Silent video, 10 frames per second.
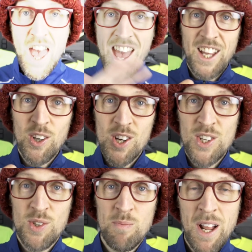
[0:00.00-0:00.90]
Hey
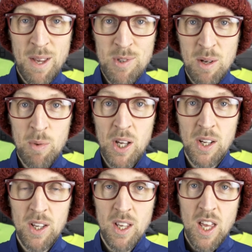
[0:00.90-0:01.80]
guys, my name's
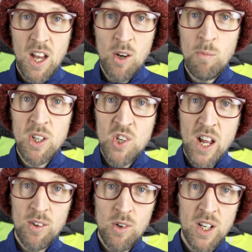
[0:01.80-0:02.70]
EDDBUD, and on my
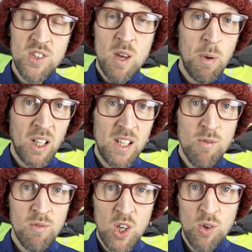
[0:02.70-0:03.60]
channel I typically
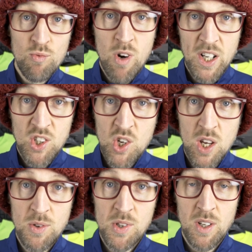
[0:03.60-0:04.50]
review running
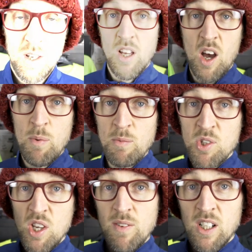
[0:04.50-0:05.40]
shoes. I've been
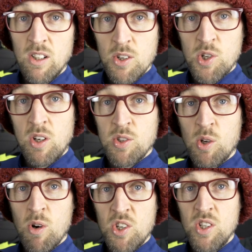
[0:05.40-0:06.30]
receiving lots and lots
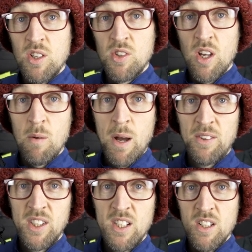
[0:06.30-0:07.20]
of questions
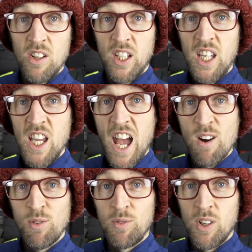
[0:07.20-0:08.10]
about the Nike
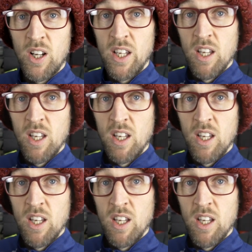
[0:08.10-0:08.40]
Alphafly,